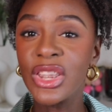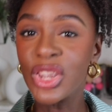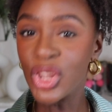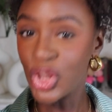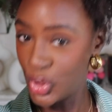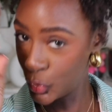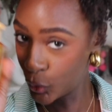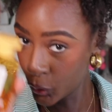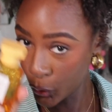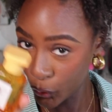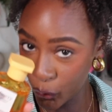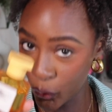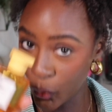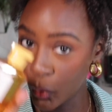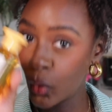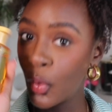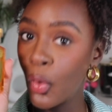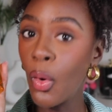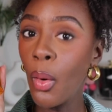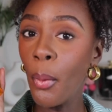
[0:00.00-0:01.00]

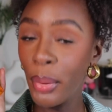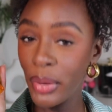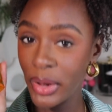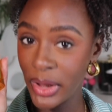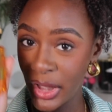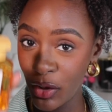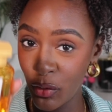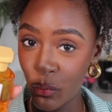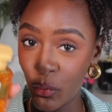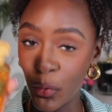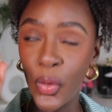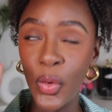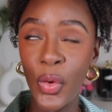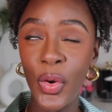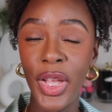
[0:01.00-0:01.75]
youthful, playful.